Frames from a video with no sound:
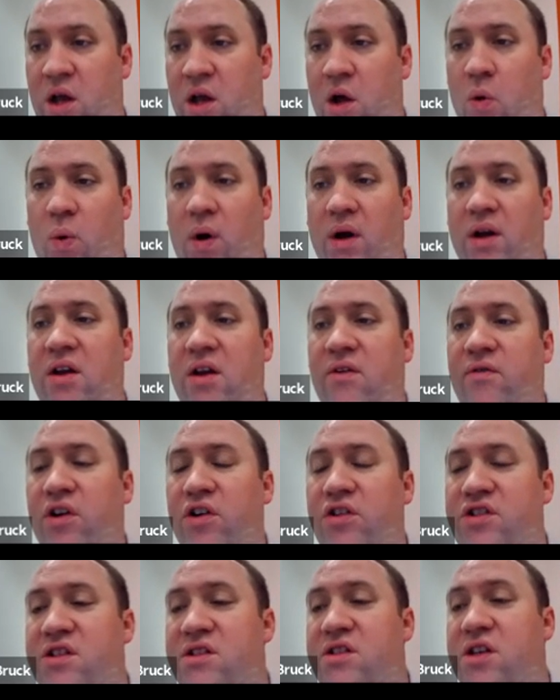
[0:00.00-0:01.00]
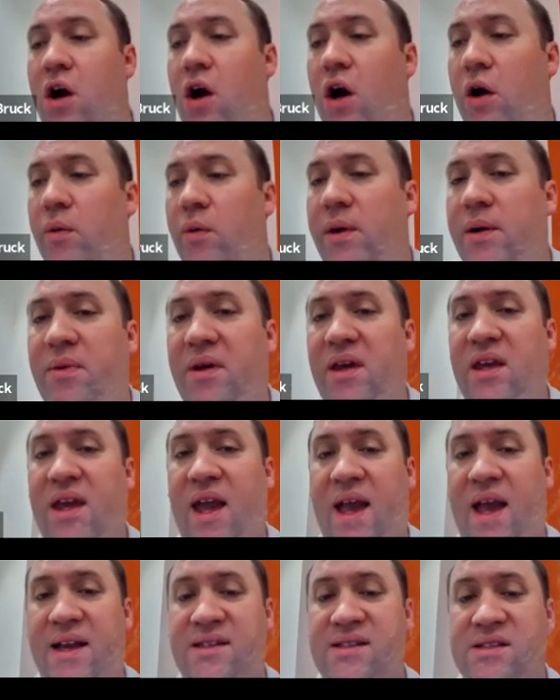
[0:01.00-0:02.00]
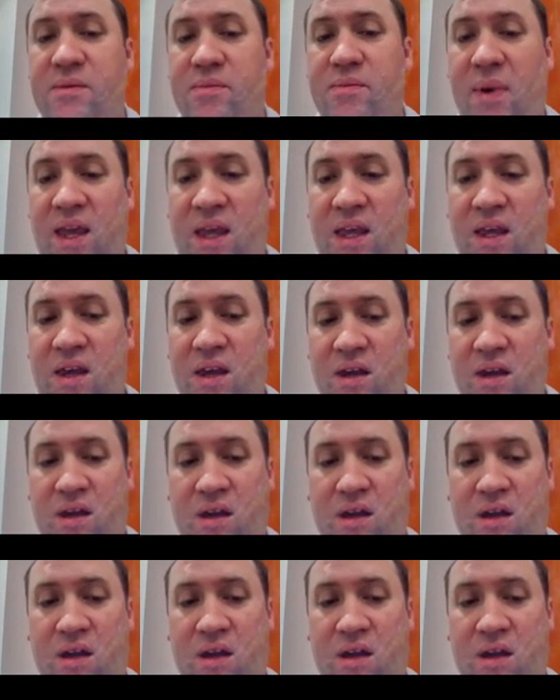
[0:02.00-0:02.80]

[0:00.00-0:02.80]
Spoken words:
What conversions are we being asked to make?